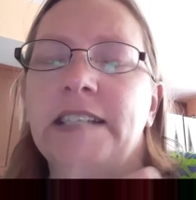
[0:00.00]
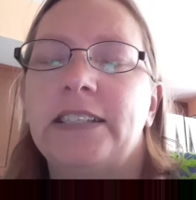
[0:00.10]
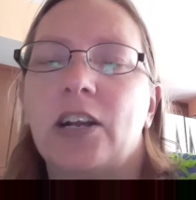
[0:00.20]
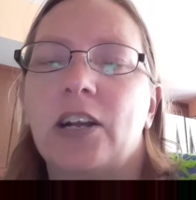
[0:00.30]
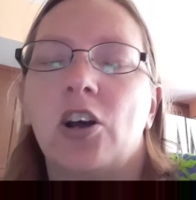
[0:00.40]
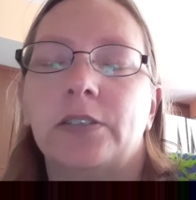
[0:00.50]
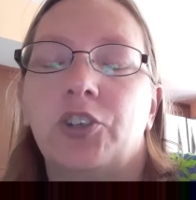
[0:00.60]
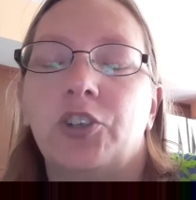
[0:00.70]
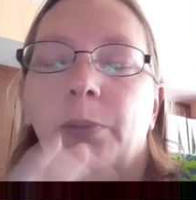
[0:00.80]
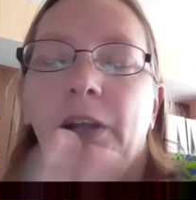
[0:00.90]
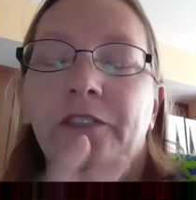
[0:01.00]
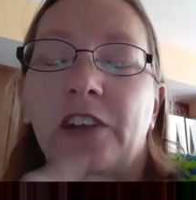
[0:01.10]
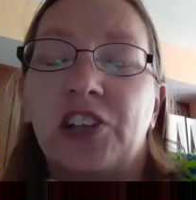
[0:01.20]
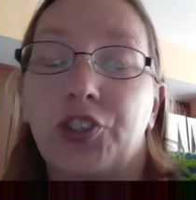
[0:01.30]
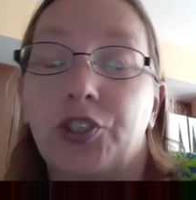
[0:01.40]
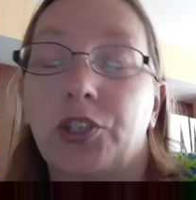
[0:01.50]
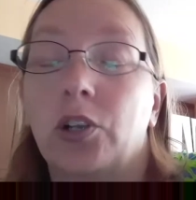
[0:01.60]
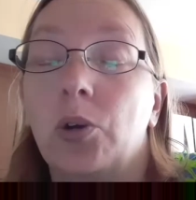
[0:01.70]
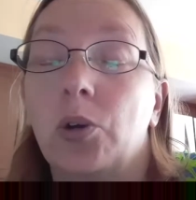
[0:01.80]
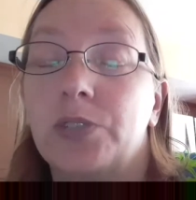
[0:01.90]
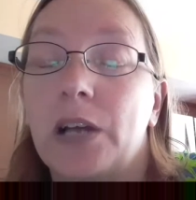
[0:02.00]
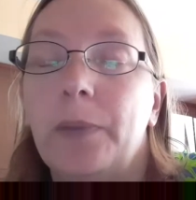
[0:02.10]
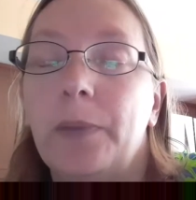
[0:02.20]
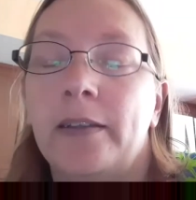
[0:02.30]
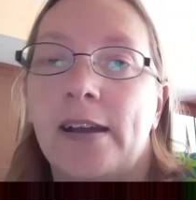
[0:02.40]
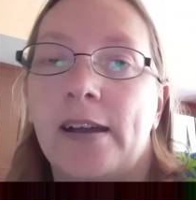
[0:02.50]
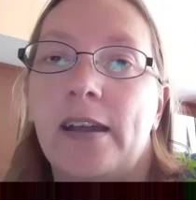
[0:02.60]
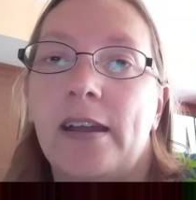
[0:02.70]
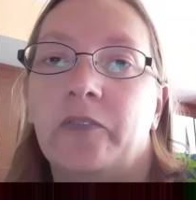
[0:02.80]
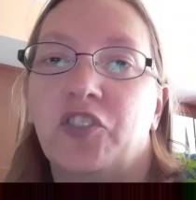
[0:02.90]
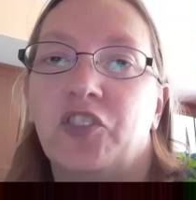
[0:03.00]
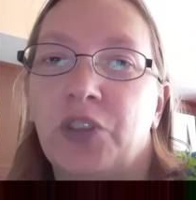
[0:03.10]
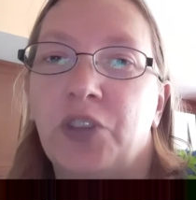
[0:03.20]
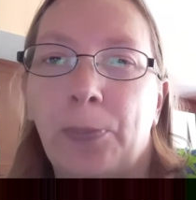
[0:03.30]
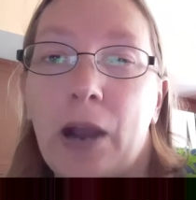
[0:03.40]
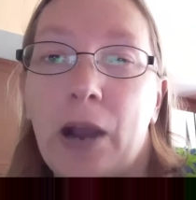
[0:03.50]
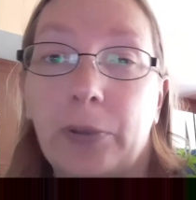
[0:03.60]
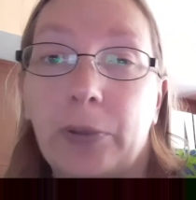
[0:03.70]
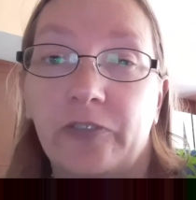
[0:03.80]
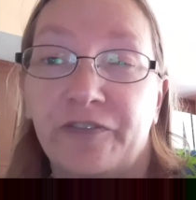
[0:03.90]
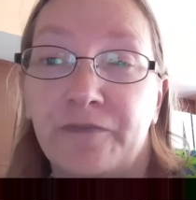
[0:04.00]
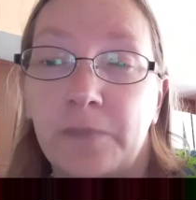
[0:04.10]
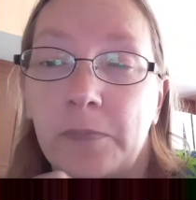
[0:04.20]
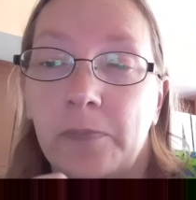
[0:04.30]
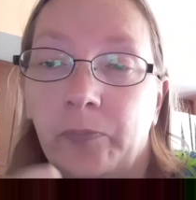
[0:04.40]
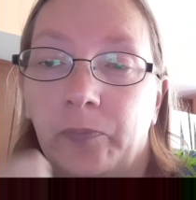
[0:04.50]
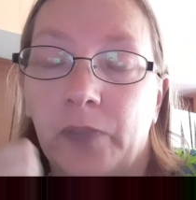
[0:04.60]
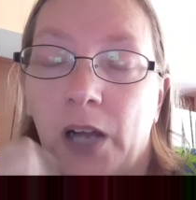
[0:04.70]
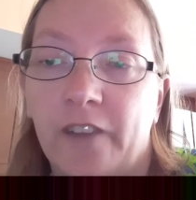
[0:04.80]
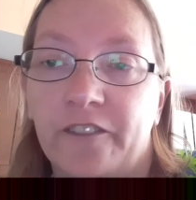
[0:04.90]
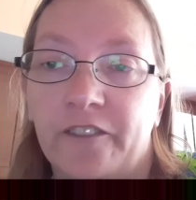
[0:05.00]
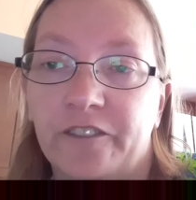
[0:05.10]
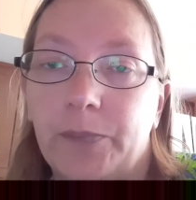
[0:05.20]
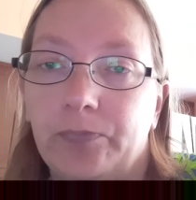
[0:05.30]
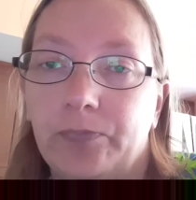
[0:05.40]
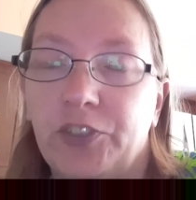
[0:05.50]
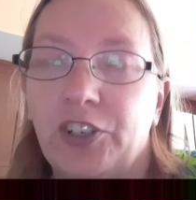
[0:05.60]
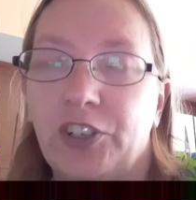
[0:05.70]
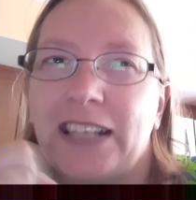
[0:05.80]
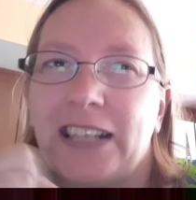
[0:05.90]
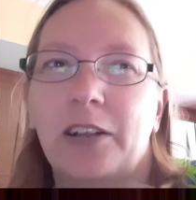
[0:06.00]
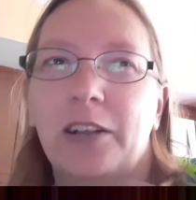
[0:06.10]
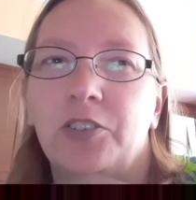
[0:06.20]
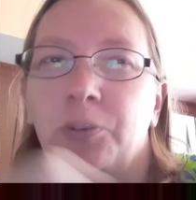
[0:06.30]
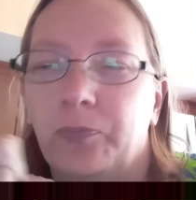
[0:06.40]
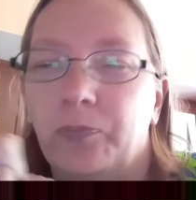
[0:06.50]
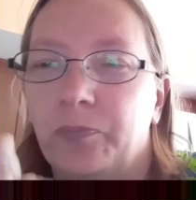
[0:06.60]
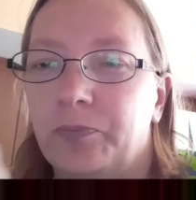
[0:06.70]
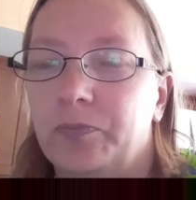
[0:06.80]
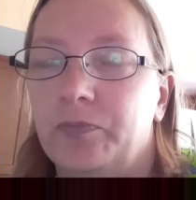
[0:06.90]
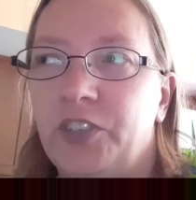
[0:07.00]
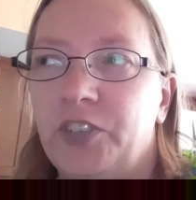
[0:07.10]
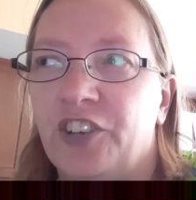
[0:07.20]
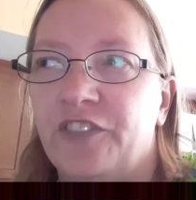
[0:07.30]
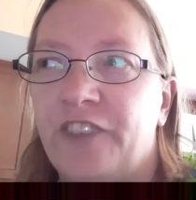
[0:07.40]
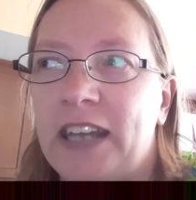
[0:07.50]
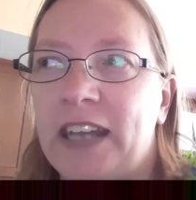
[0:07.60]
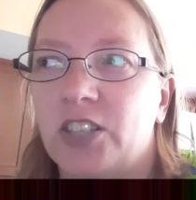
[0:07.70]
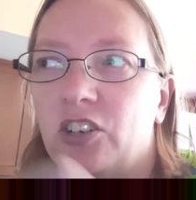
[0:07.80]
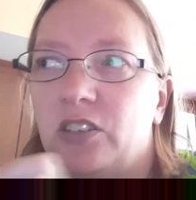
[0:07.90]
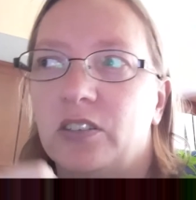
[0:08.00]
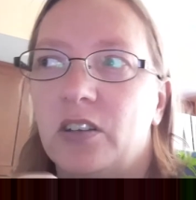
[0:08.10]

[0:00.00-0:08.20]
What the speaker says: that causes your blood vessels to close up and not have the proper. Um, it's like your veins are